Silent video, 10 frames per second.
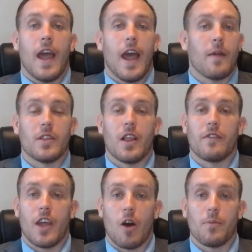and we'd love
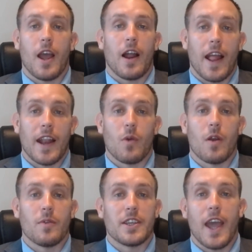to help you out any way
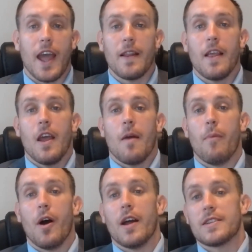we can.
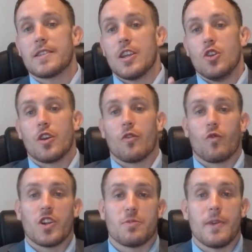But you can
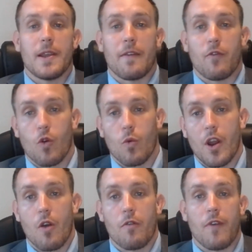reach me at
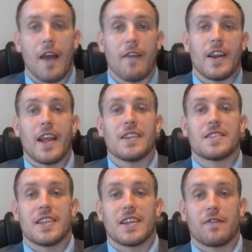
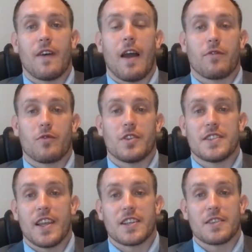
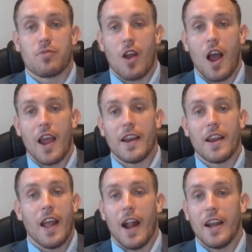410-588-6536. Brian,
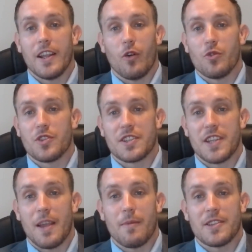any closing
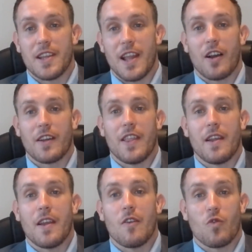statements, and how can
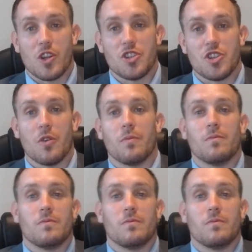they reach you?